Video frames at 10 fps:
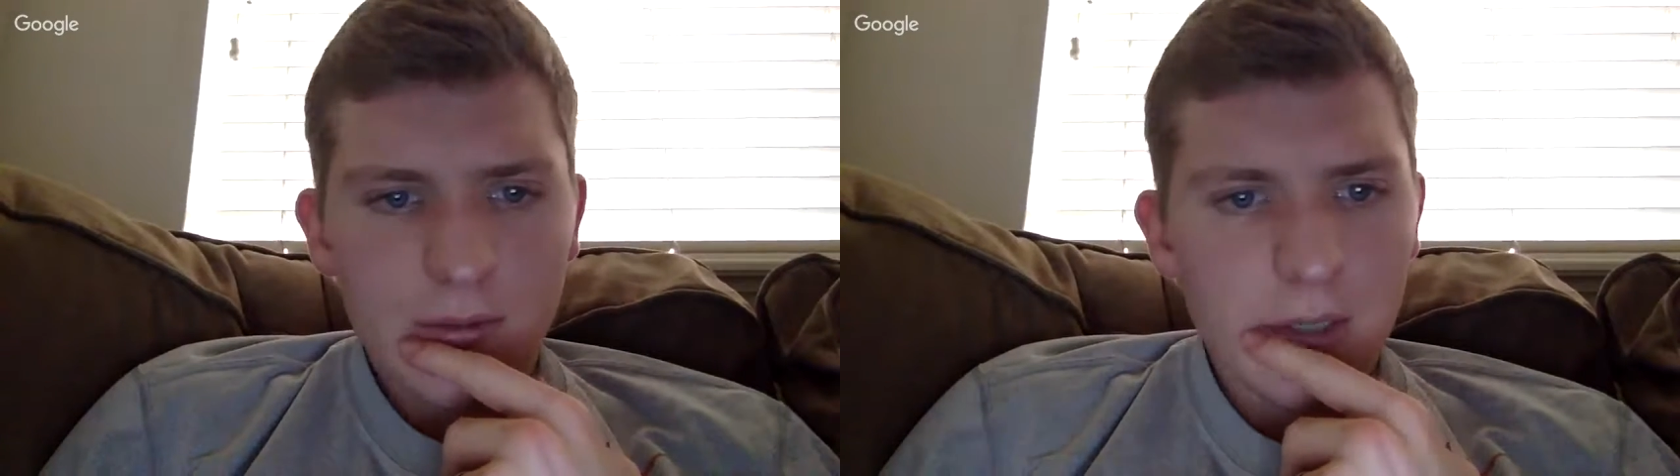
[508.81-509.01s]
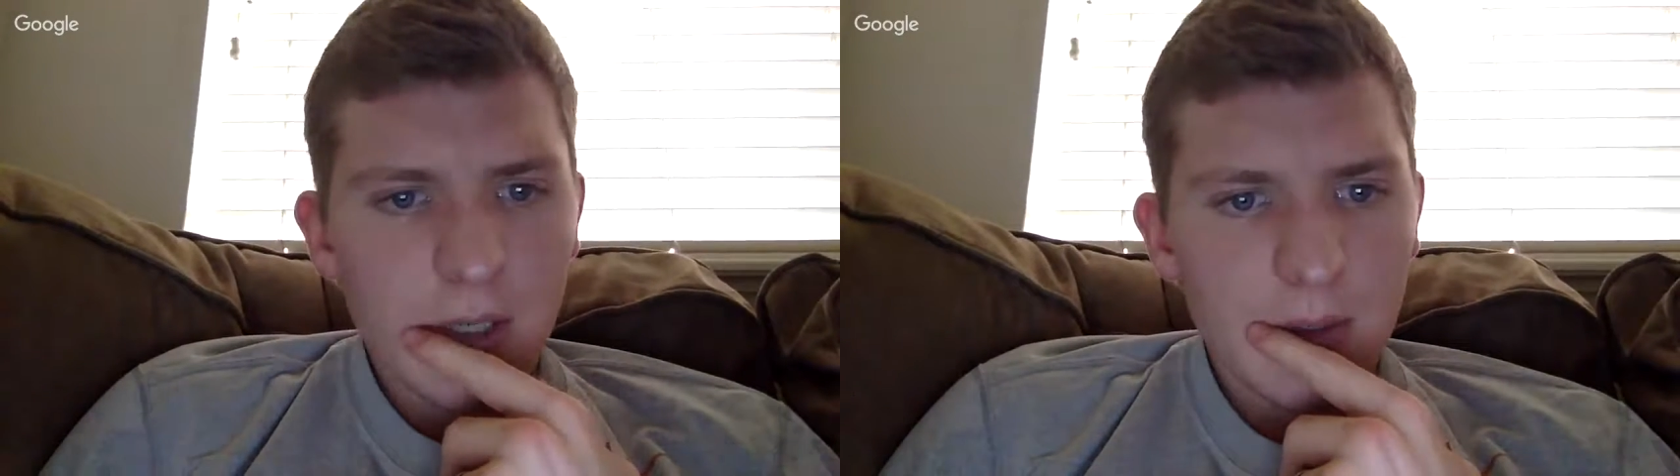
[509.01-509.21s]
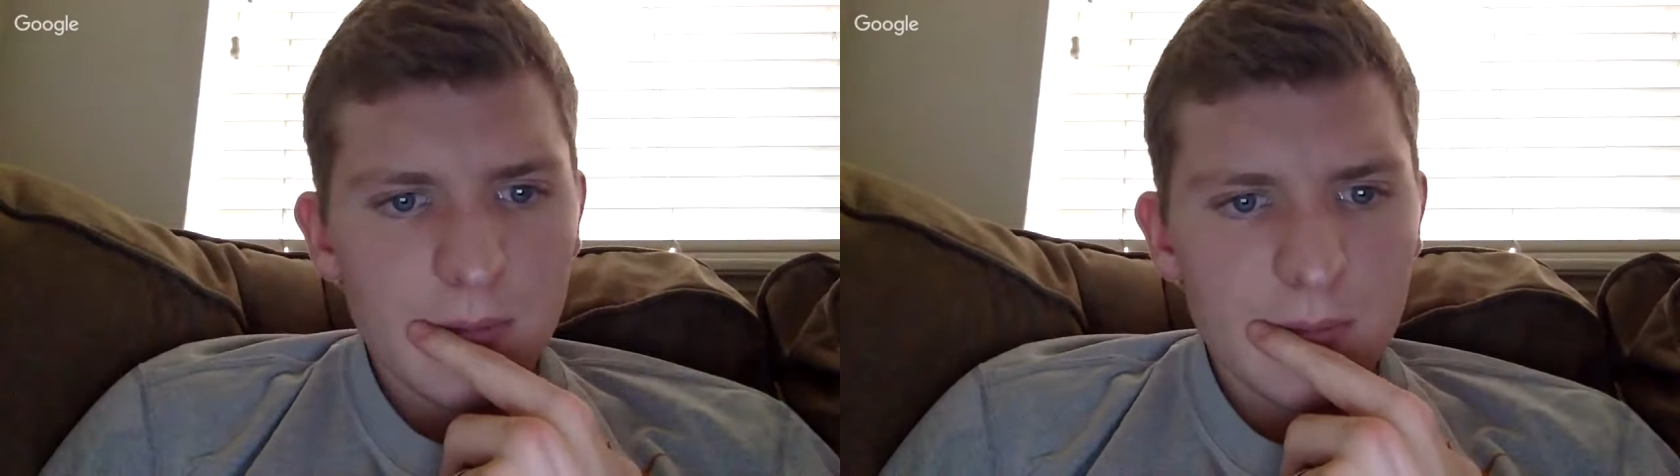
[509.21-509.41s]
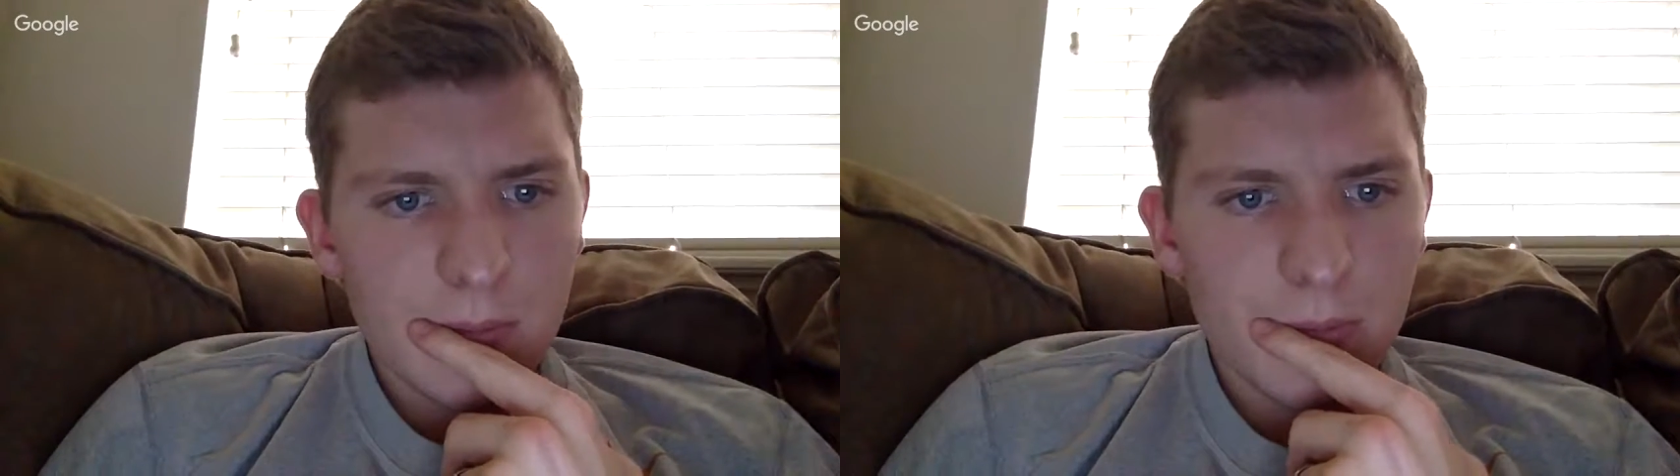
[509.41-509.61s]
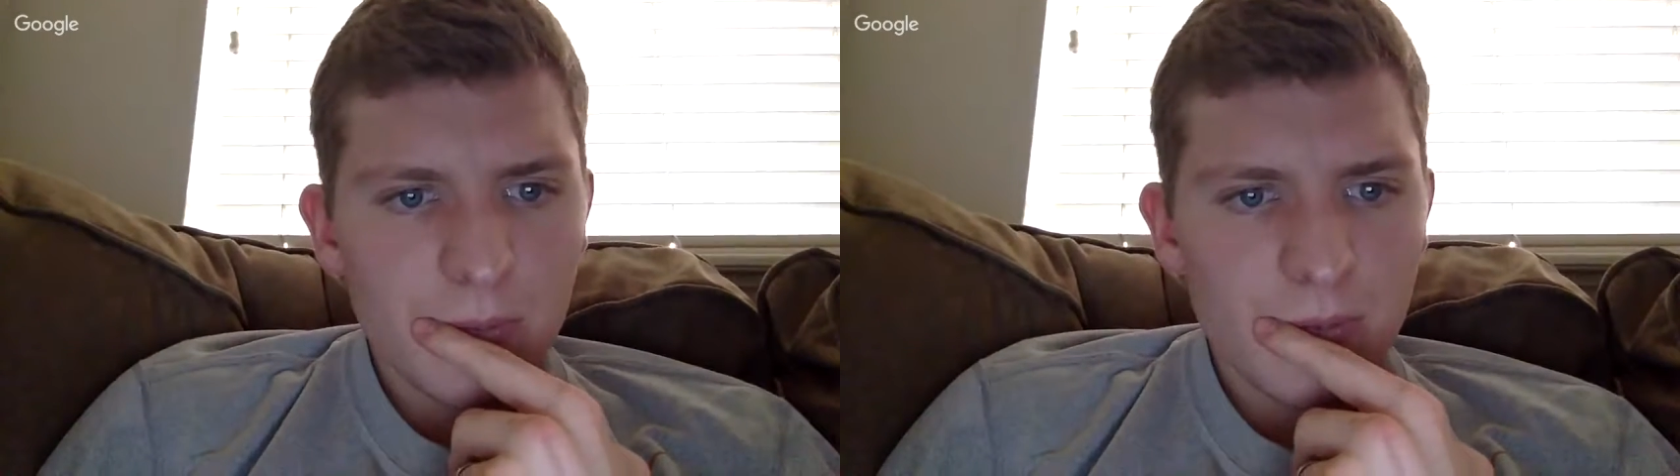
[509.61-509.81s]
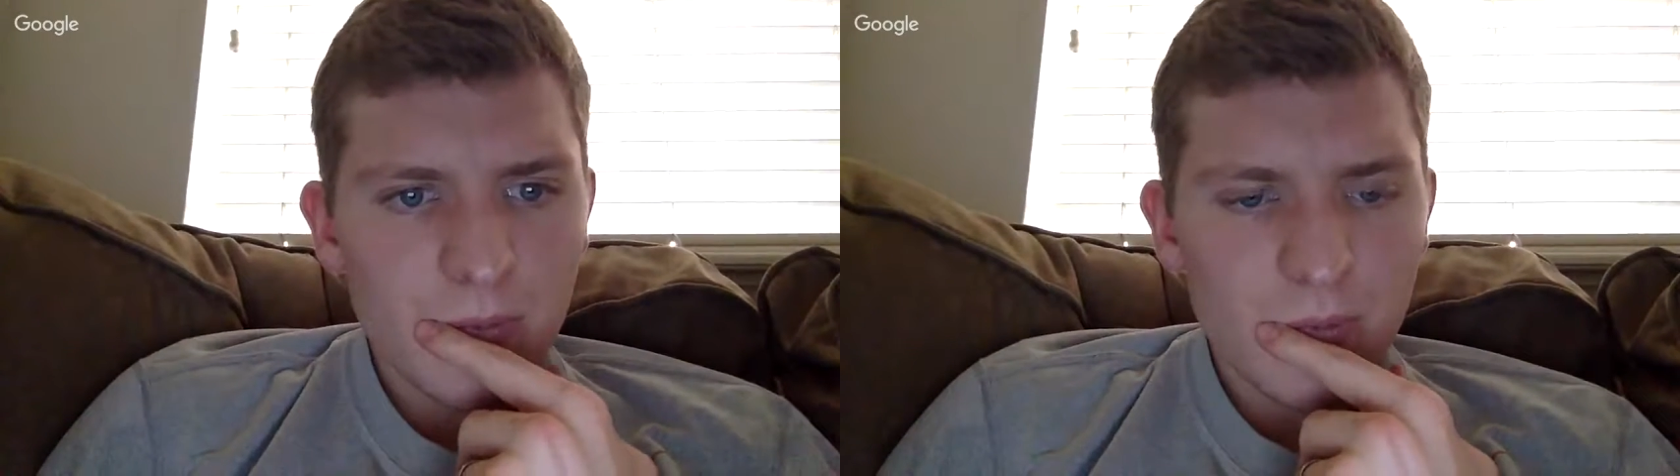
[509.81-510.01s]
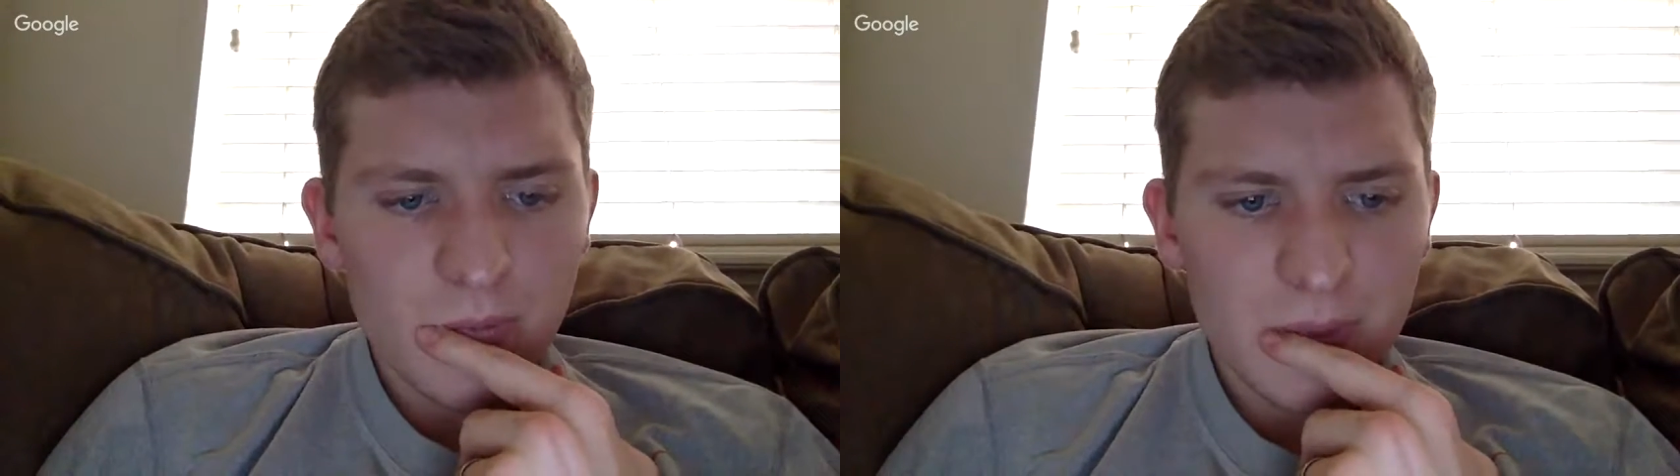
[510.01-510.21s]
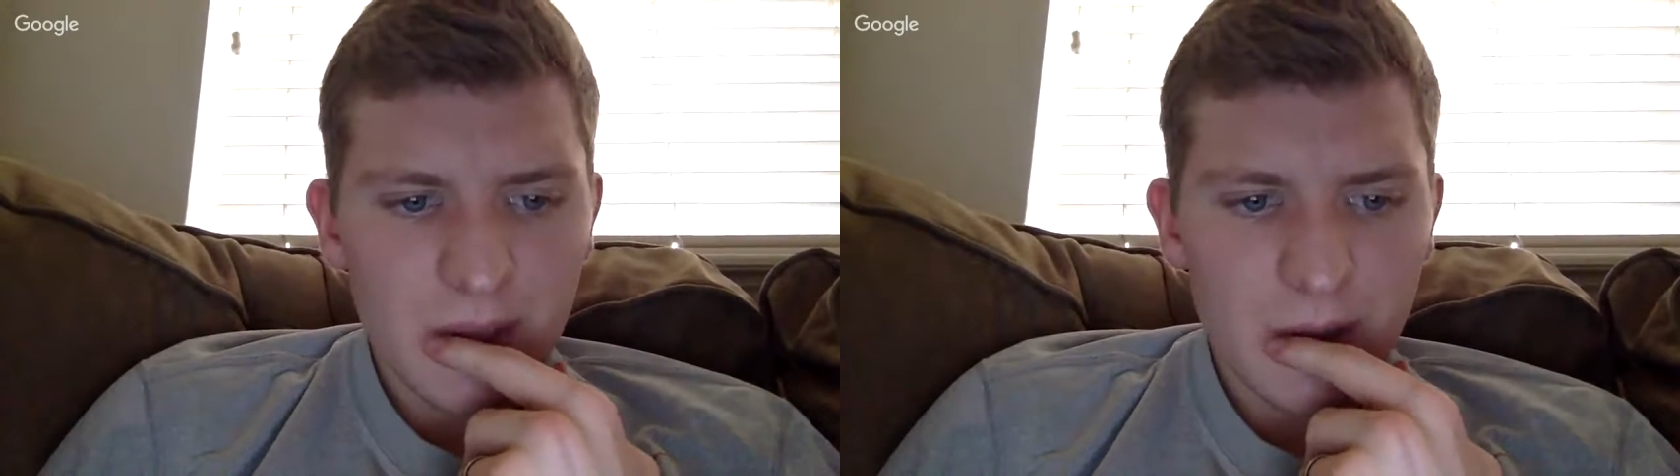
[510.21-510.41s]
right?
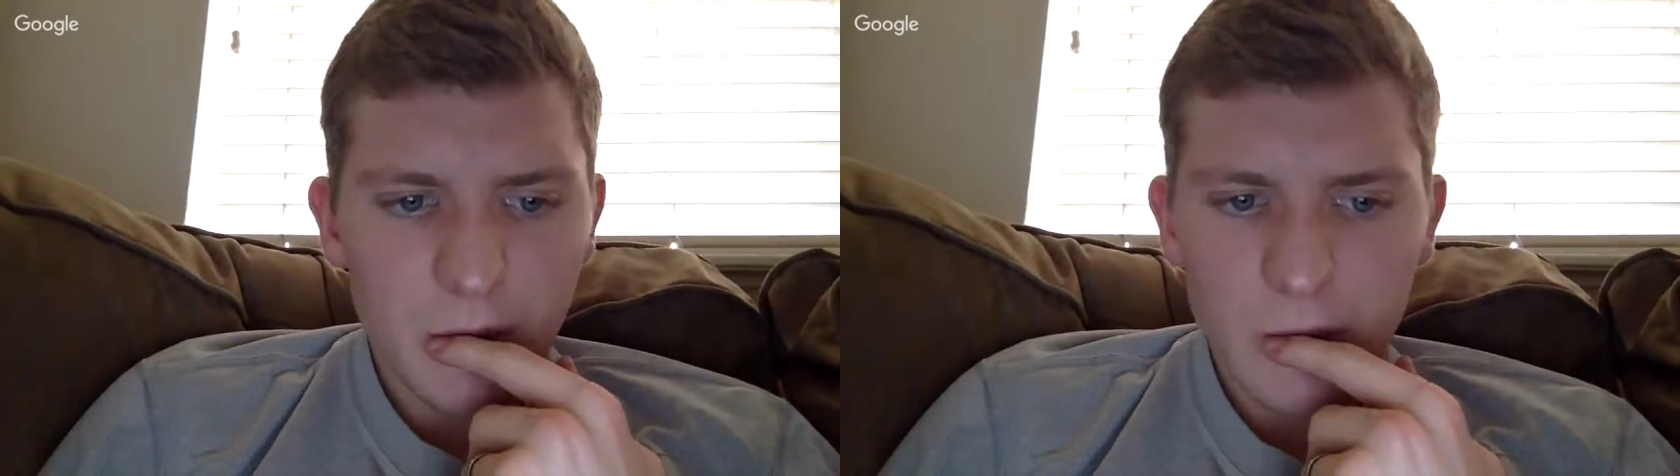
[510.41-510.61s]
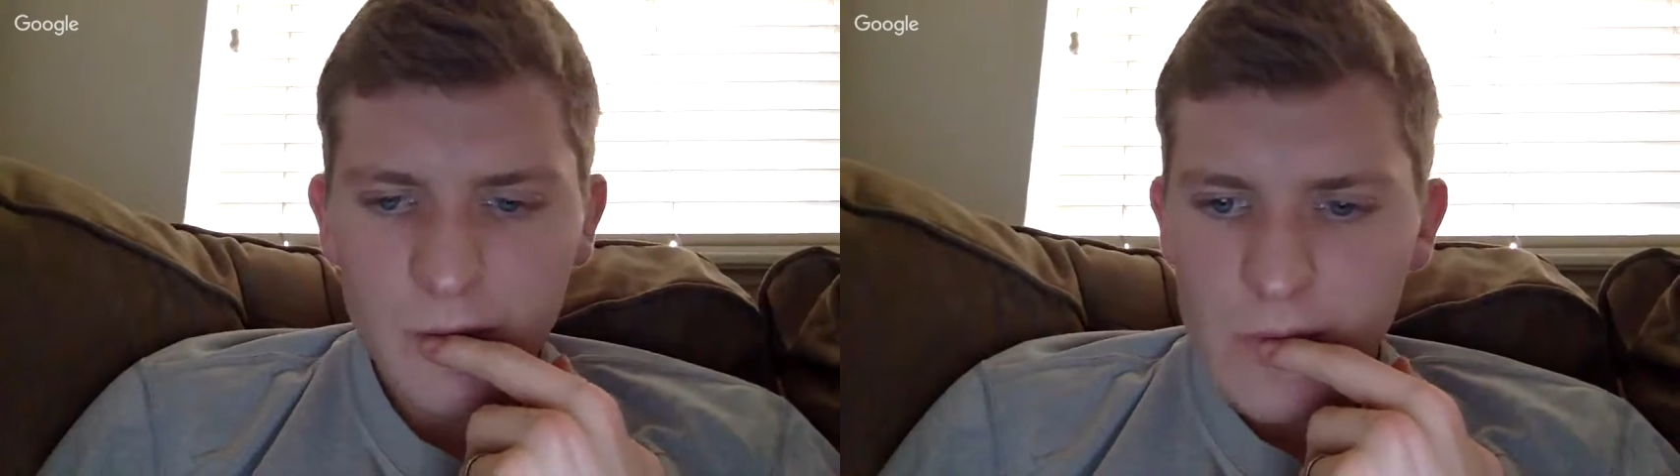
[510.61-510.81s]
No.